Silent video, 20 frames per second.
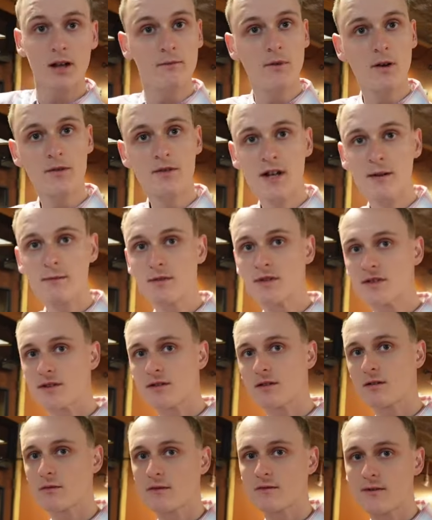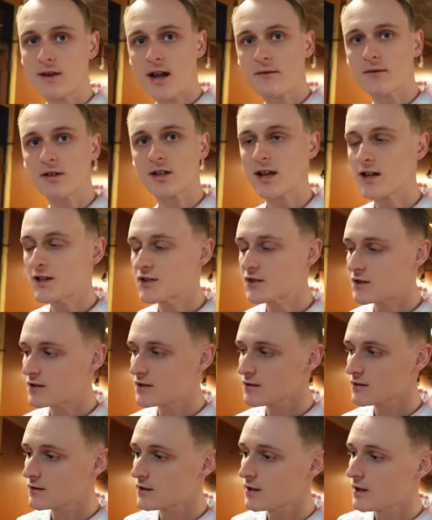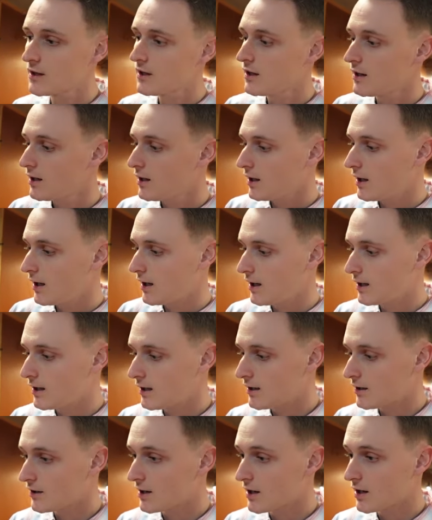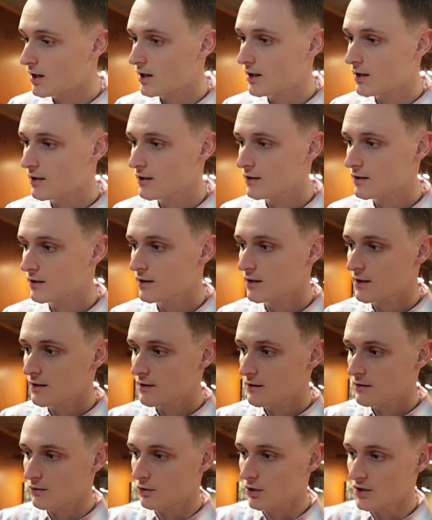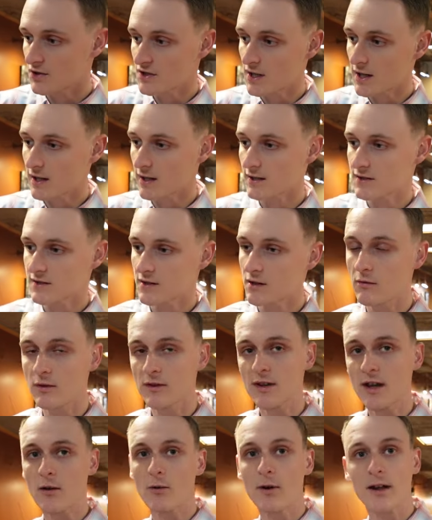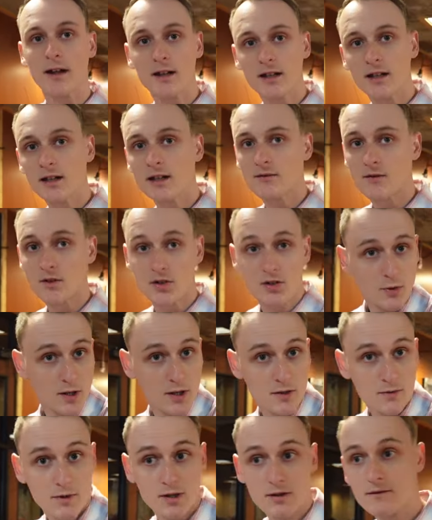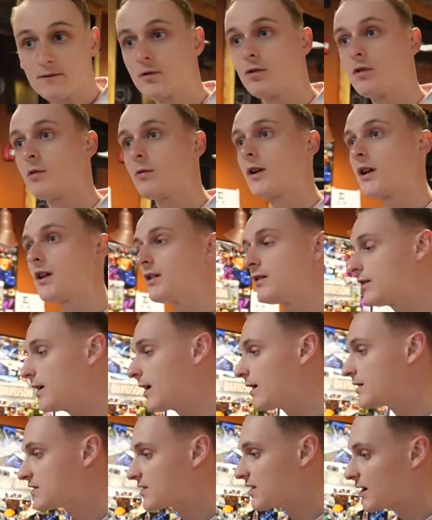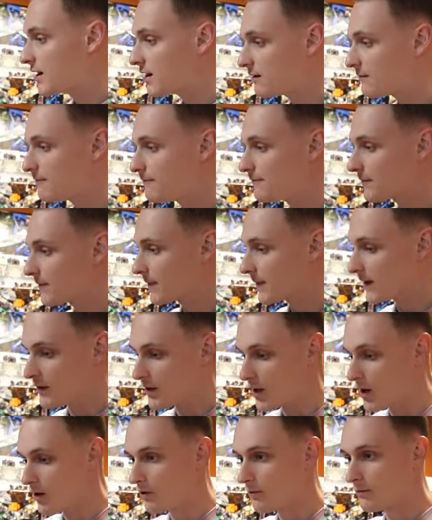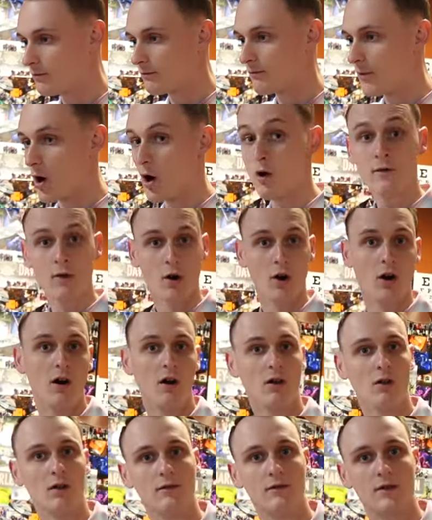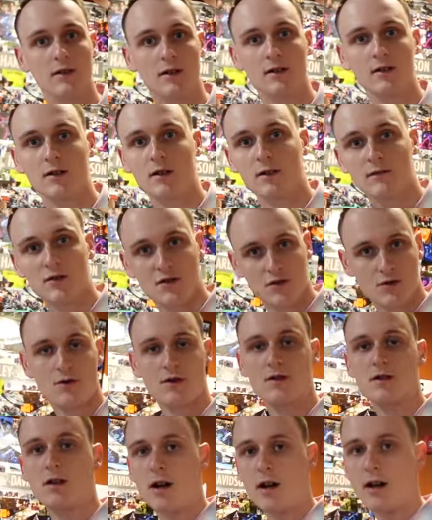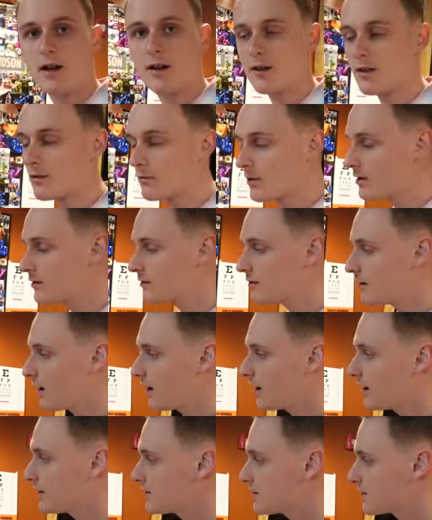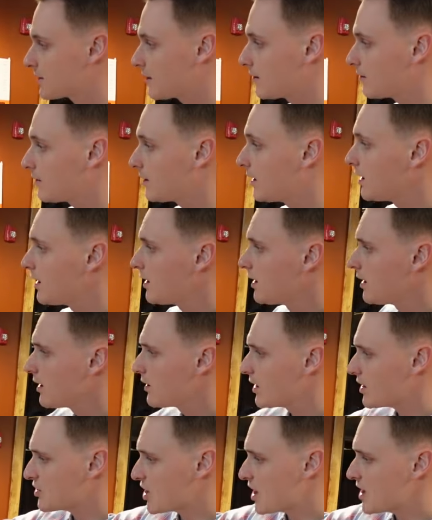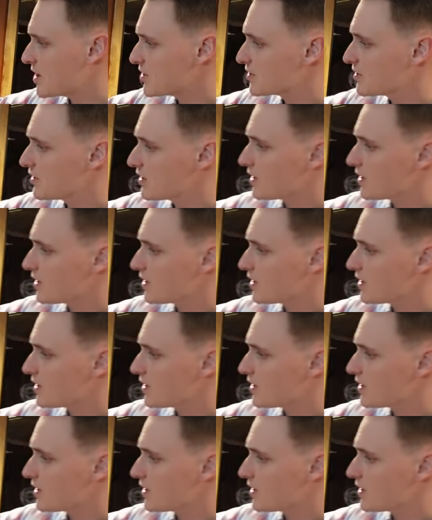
infotainment center with navigation, and uh, looks like it's going that way again for 2024. We're getting that same you know overhaul of the of the street glide and the road glide. So they changed